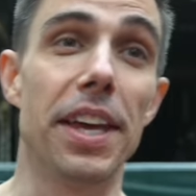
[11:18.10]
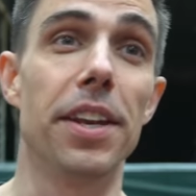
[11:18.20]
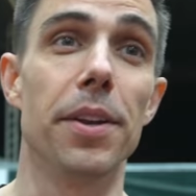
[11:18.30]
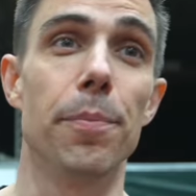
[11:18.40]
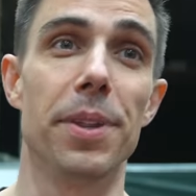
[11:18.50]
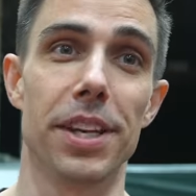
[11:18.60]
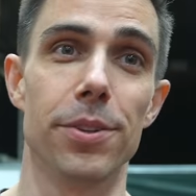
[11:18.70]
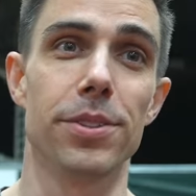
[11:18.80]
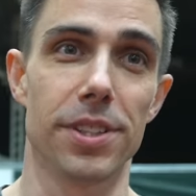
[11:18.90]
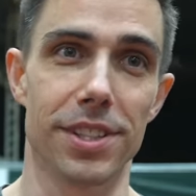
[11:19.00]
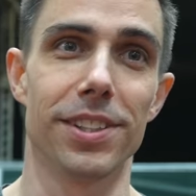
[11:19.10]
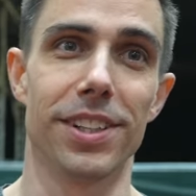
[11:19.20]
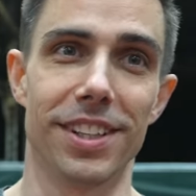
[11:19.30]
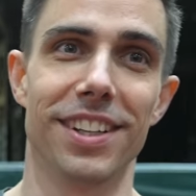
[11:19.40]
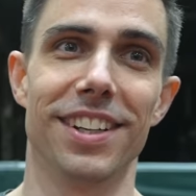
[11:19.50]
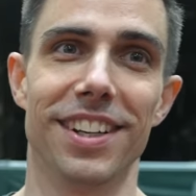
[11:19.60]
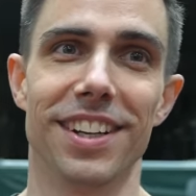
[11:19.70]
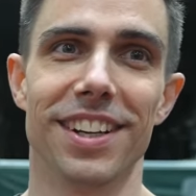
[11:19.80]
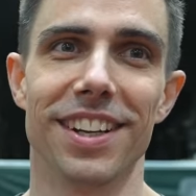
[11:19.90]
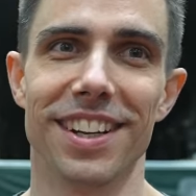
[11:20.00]
oh then, my God, but then I you hate start to learn. With
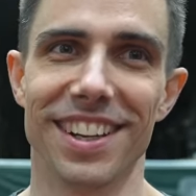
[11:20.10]
all my